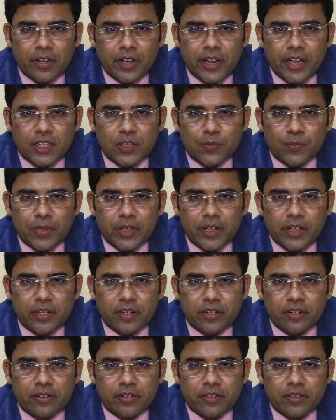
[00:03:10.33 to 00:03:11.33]
As per a
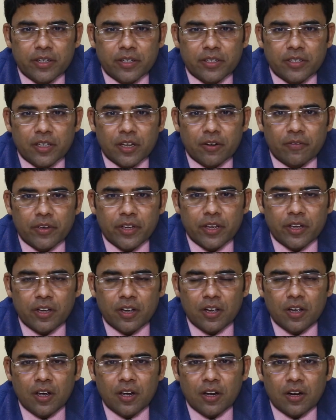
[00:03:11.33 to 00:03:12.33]
recent
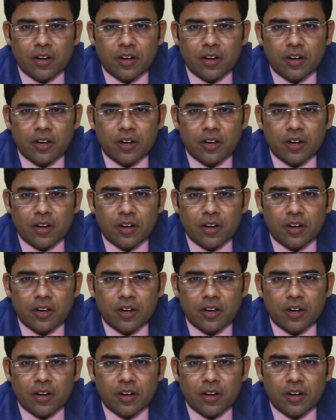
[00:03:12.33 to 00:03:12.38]
survey